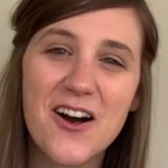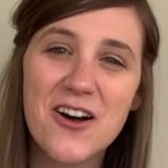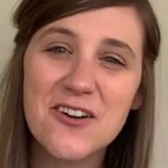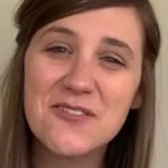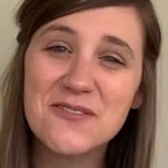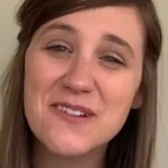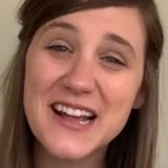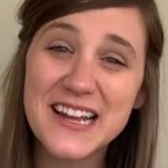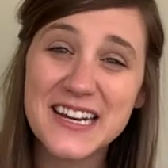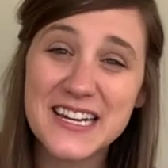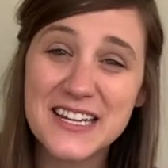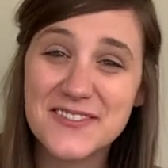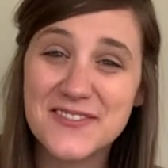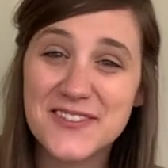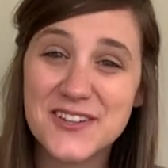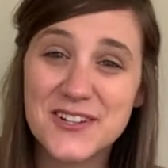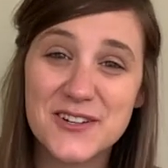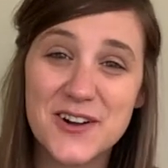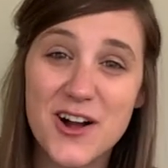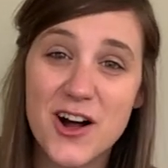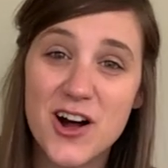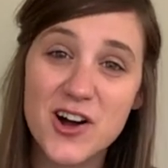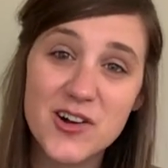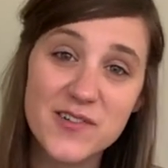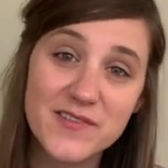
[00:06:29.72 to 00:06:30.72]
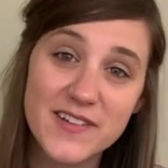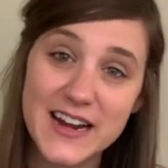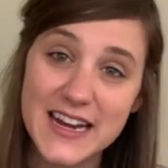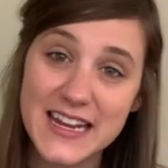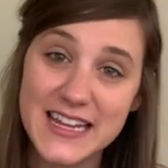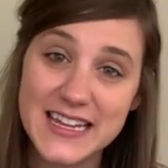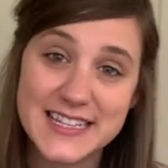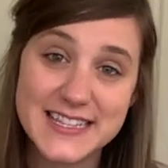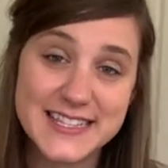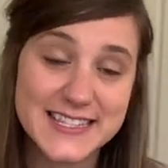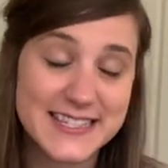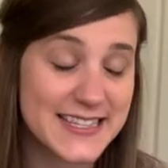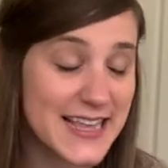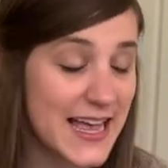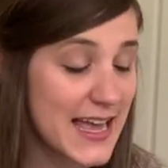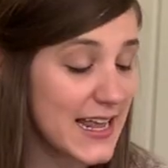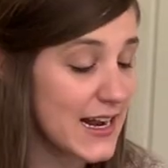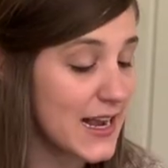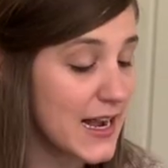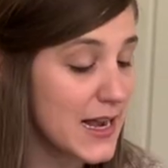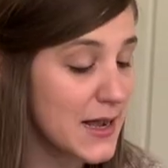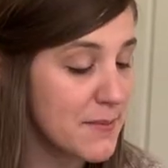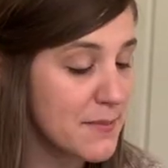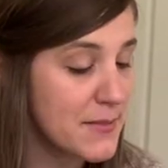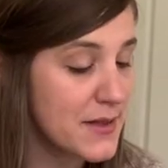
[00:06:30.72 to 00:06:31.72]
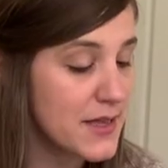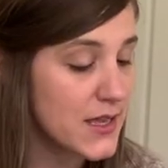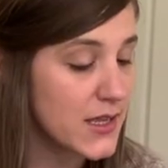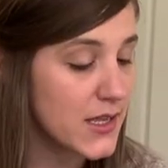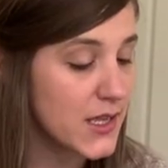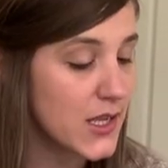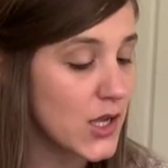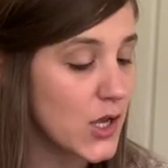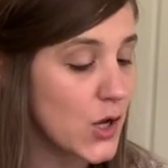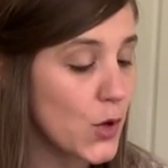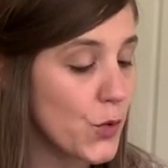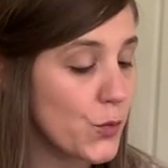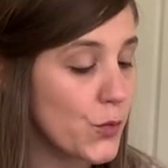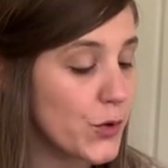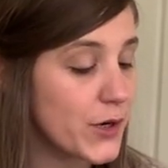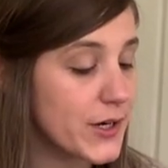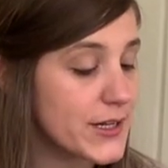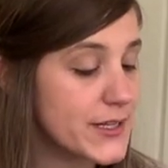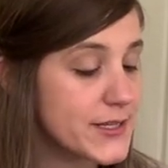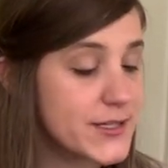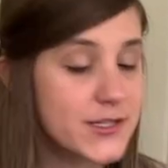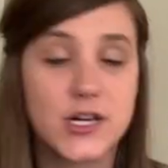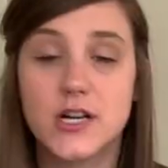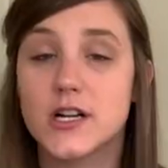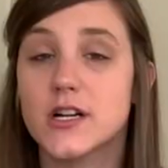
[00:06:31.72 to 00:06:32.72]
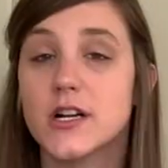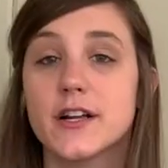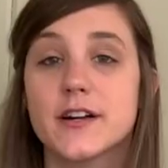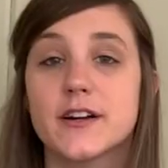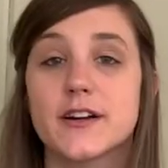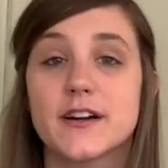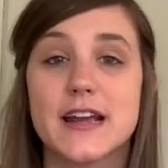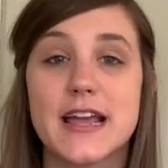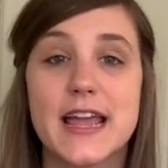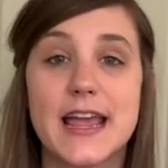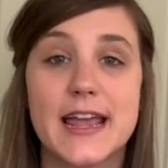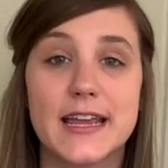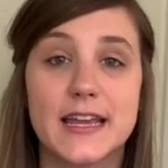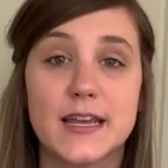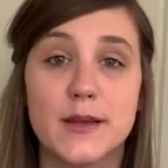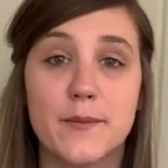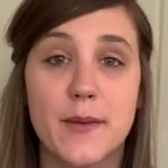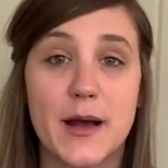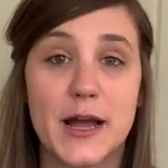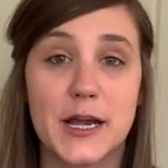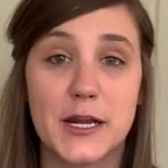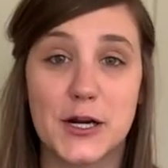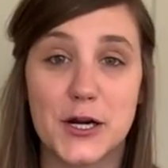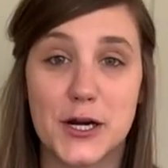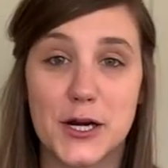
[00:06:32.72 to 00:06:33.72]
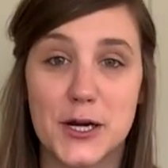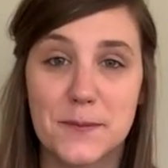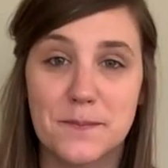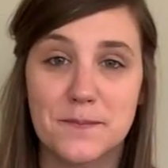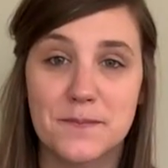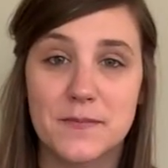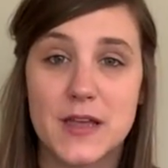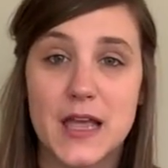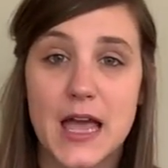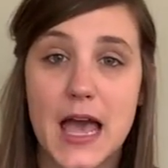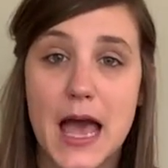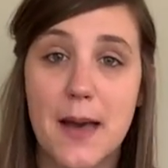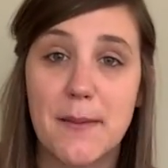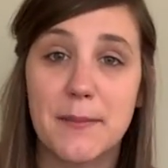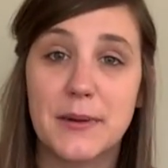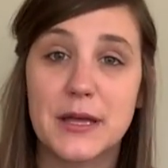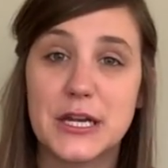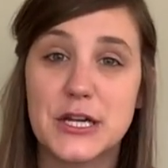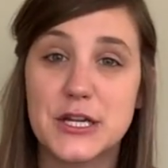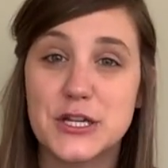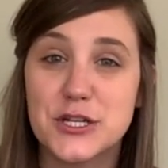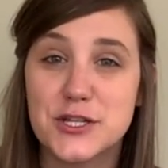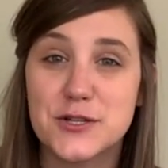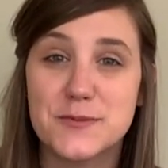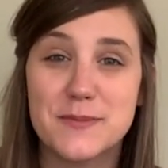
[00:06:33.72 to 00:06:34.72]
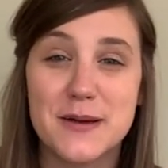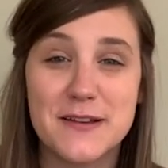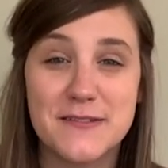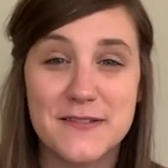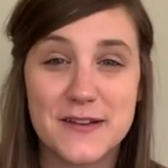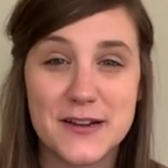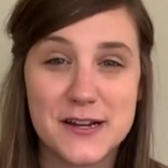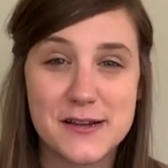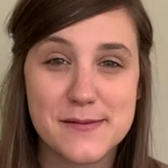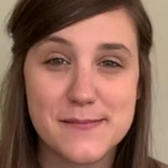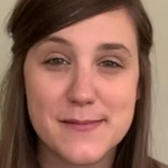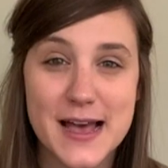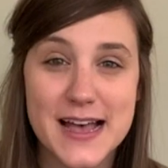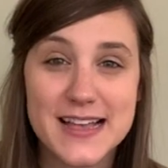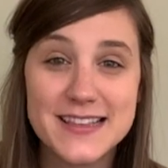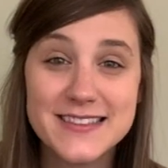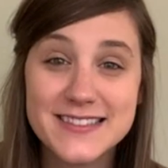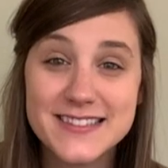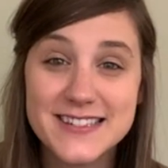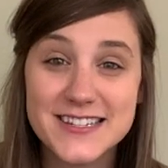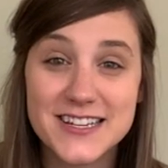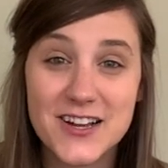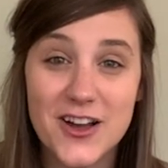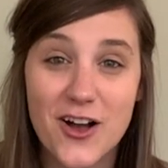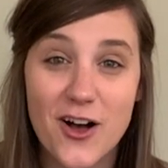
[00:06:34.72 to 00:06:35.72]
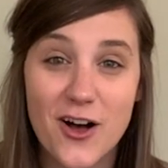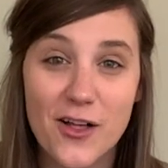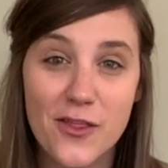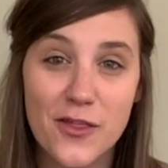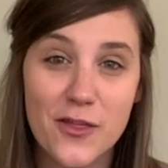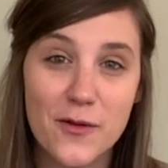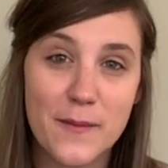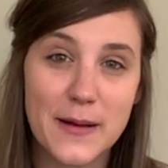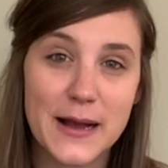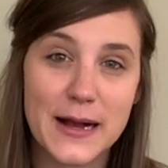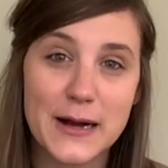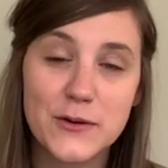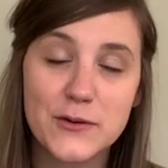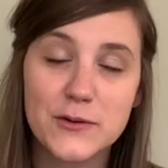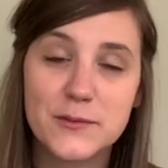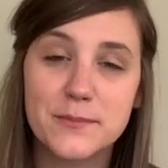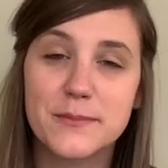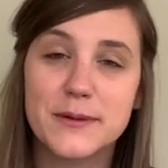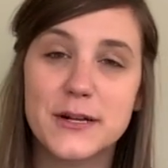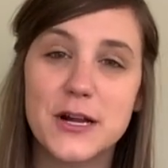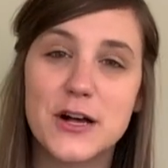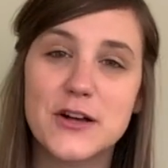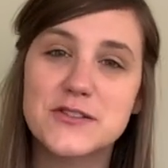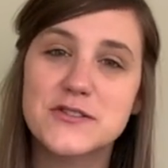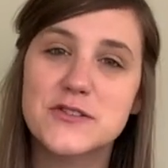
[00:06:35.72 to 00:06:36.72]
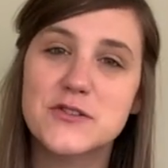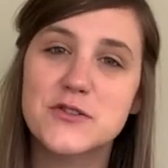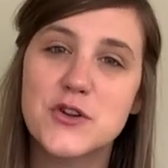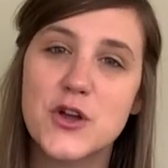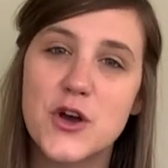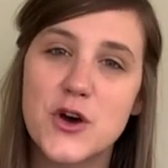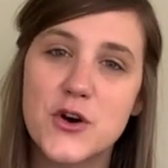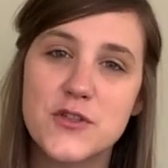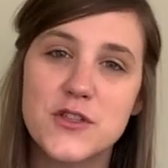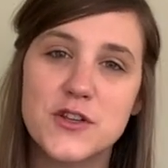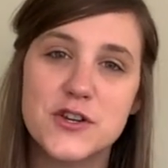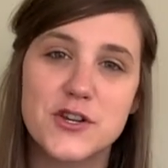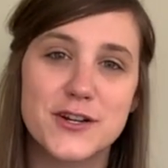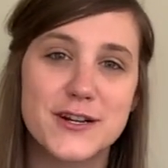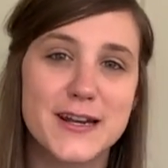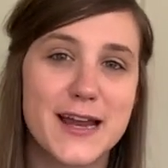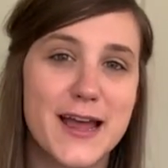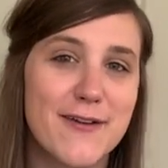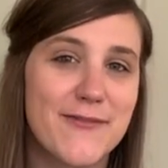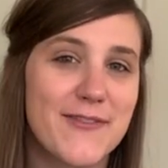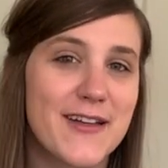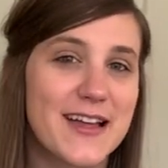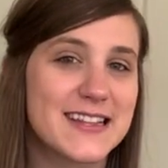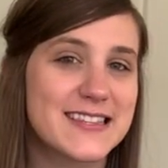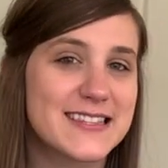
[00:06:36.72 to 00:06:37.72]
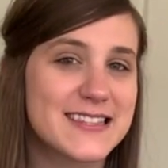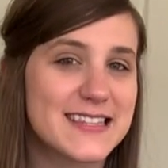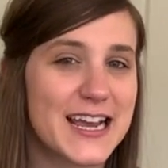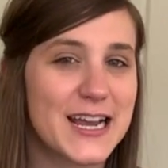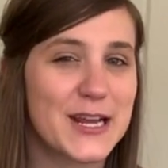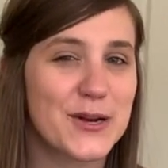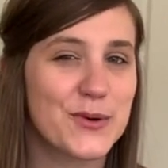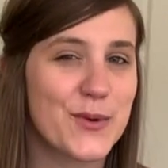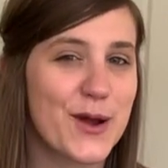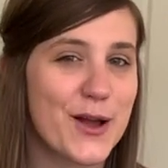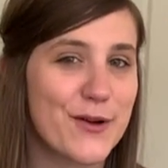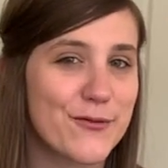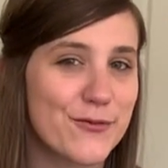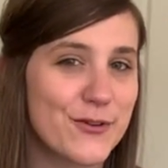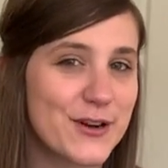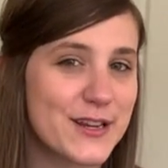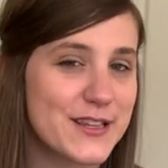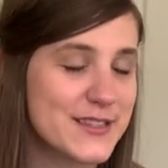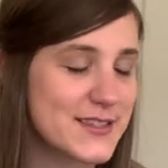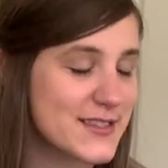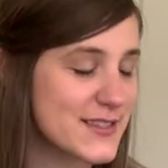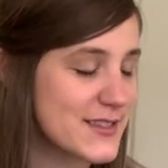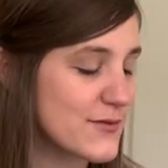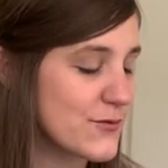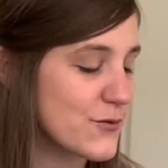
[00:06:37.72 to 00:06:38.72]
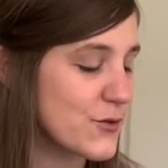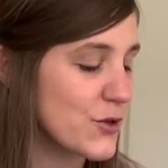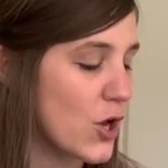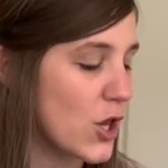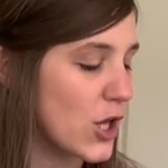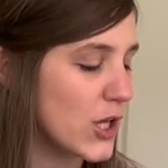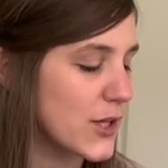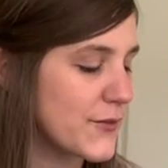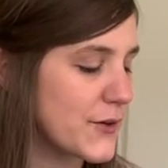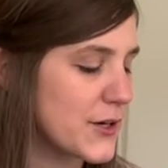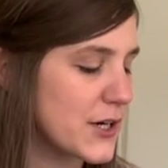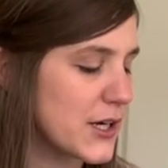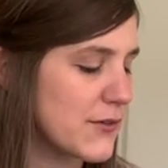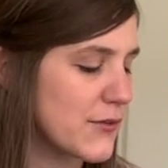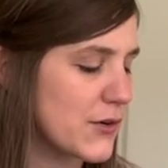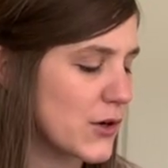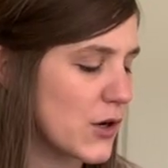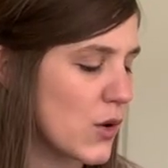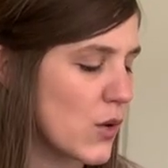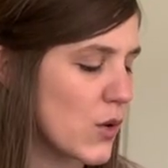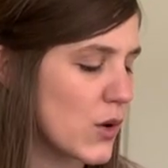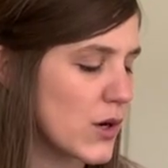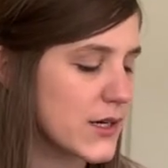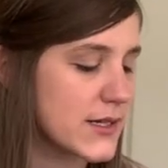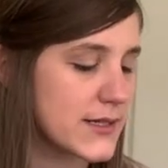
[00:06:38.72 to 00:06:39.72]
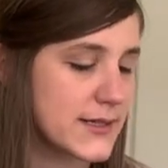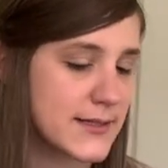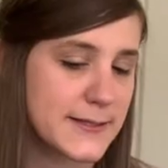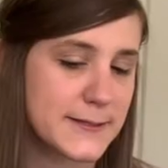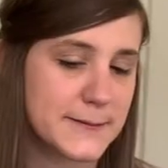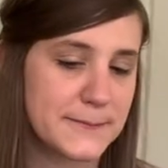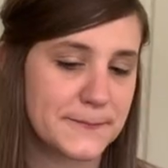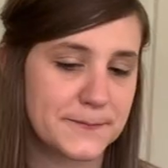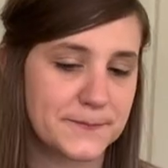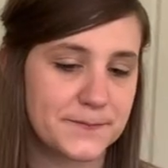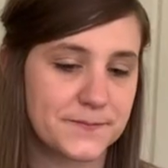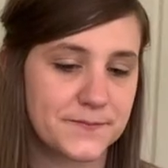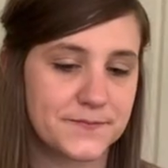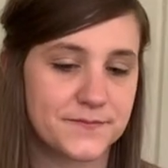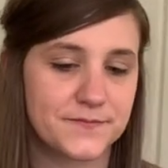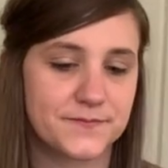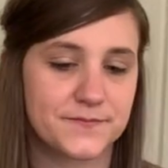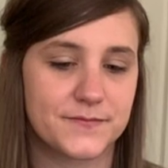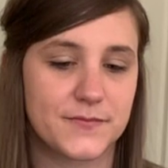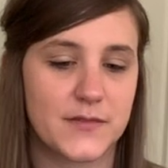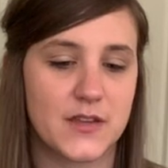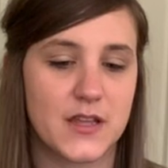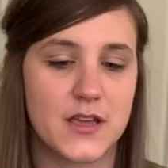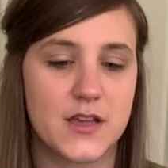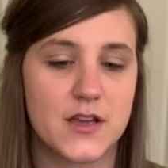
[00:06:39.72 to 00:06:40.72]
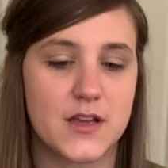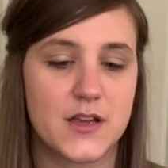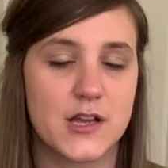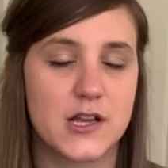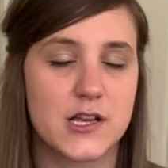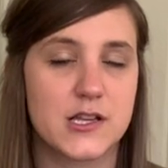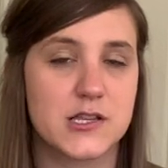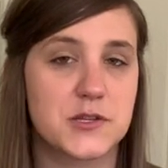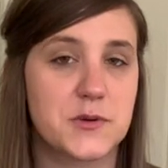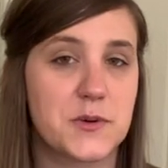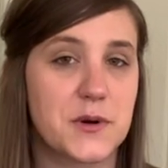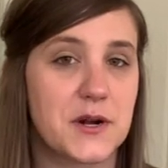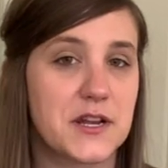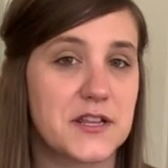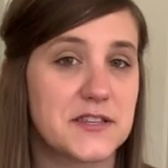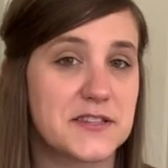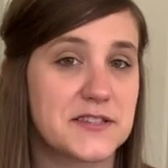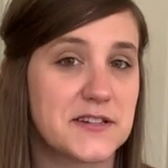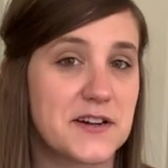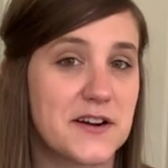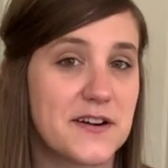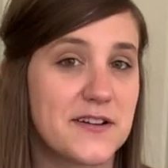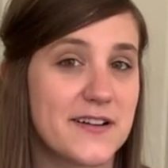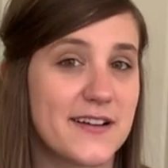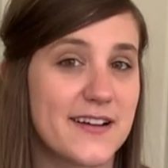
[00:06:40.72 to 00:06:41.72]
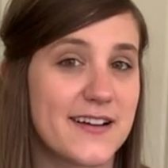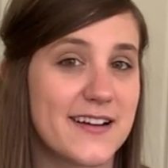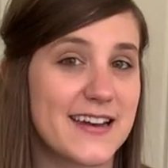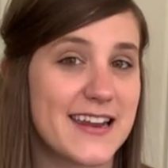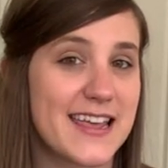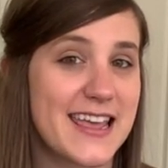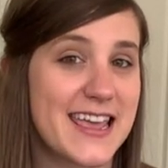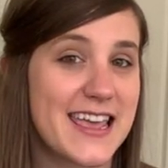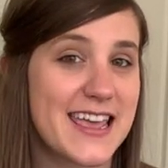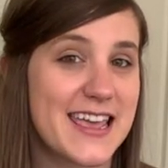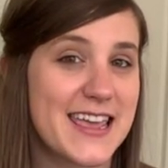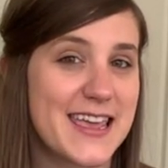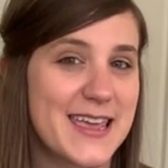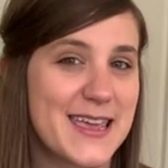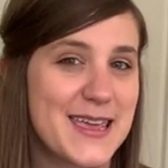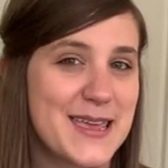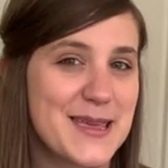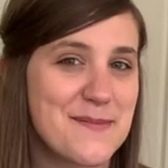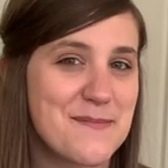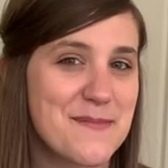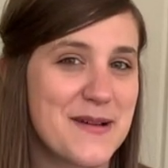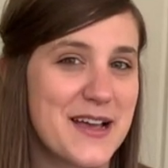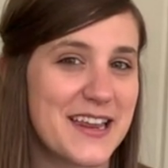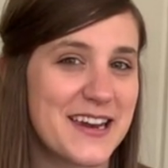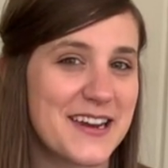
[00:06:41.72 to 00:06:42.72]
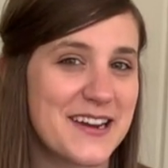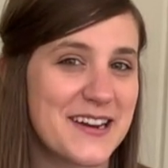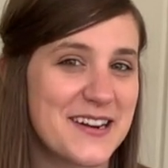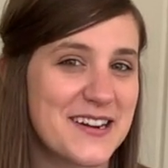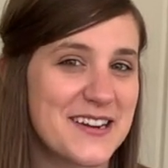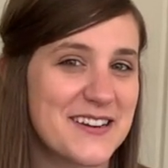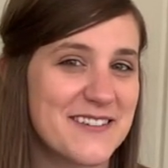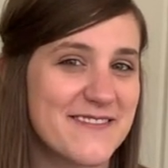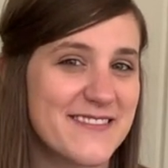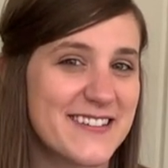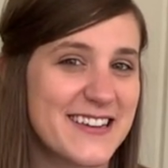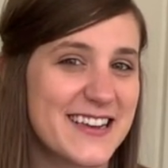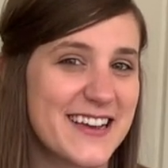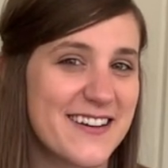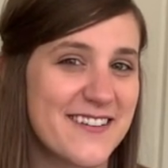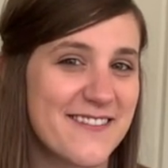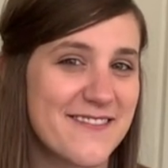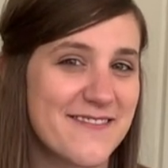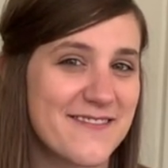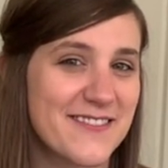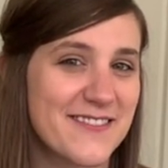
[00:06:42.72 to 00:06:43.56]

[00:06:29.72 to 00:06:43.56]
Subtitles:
All right, if you're all ready and set up, we're going to start on our A minor. I'm going to do my very best to call them out, but also know that you're going to have that side reference for all of our different chords. So we're going to start on A minor. Here we go.